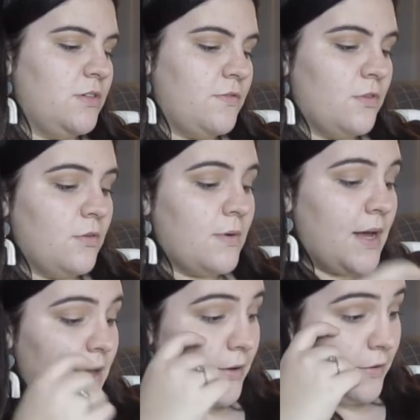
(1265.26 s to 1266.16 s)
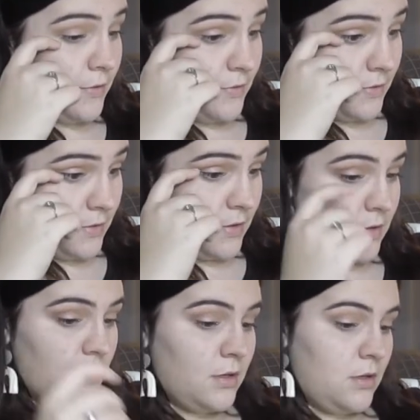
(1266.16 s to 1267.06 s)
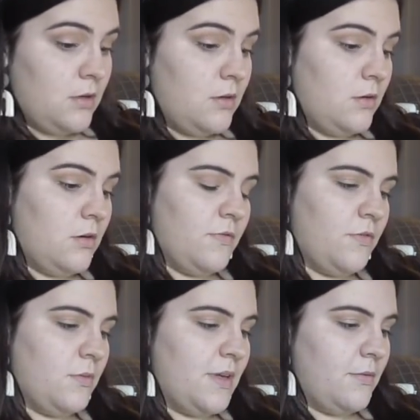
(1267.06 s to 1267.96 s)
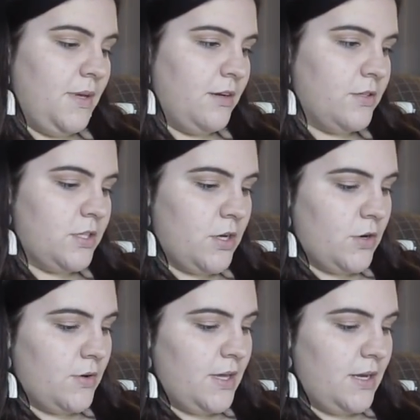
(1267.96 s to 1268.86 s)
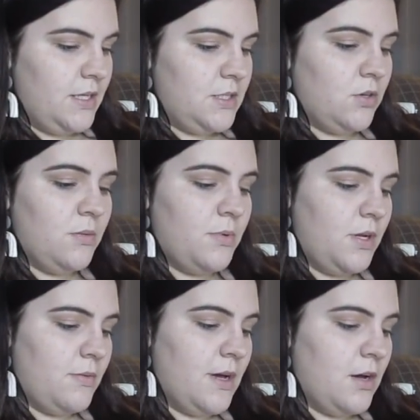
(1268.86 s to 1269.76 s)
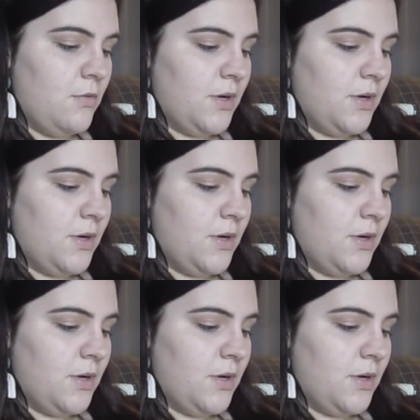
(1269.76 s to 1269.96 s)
for a while, or for about a week or so, and it's going pretty well.